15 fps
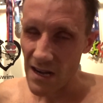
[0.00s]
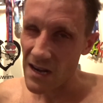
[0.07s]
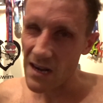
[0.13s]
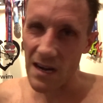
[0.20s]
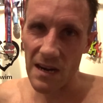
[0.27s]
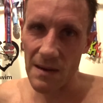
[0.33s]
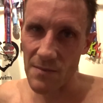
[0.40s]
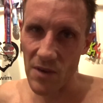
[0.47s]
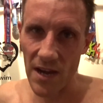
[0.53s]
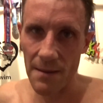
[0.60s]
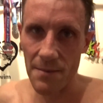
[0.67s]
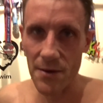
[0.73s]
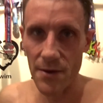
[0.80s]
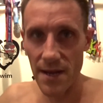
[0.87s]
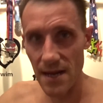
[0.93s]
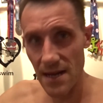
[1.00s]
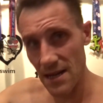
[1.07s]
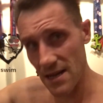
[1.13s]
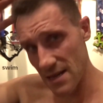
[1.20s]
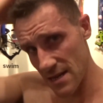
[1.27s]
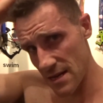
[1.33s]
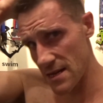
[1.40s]
I'm not happy with that.
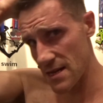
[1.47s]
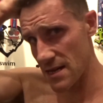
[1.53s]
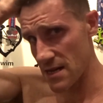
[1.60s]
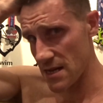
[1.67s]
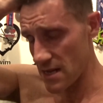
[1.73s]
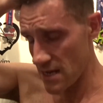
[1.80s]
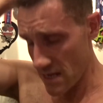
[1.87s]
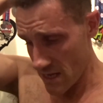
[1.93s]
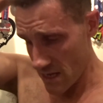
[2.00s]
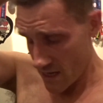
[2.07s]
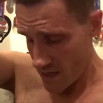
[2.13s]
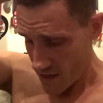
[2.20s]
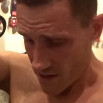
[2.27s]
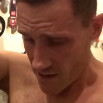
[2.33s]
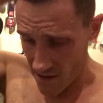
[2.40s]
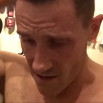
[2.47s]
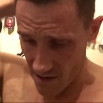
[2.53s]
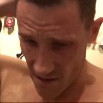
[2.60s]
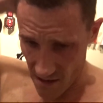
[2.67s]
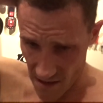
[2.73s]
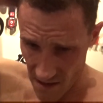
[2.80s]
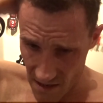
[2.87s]

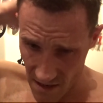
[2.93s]
Oh,